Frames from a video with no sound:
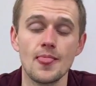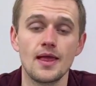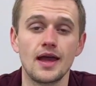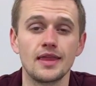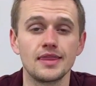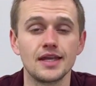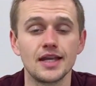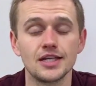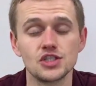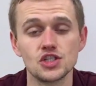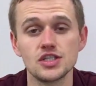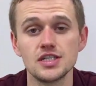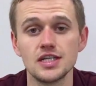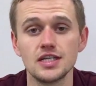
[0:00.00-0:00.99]
and then I
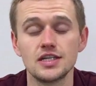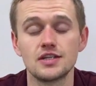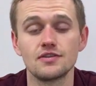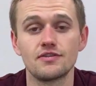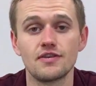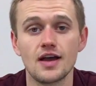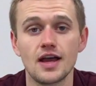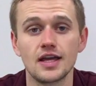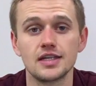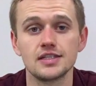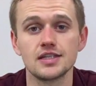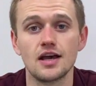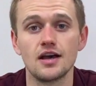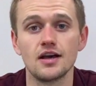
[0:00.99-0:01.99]
just needed to
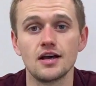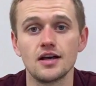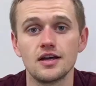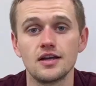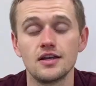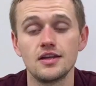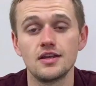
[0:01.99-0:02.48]
find a